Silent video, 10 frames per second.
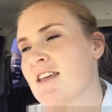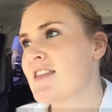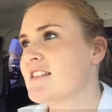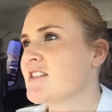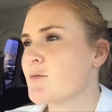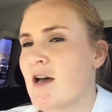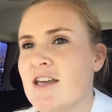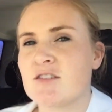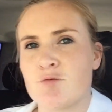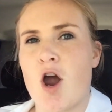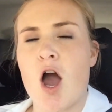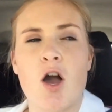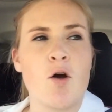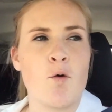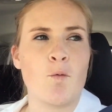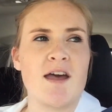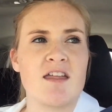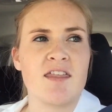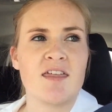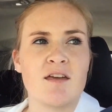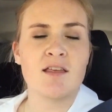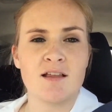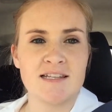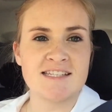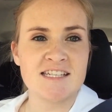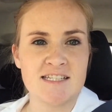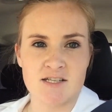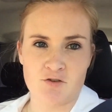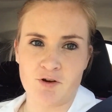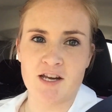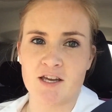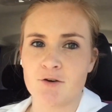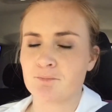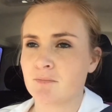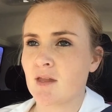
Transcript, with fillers: This is what is wrong with listening to the radio.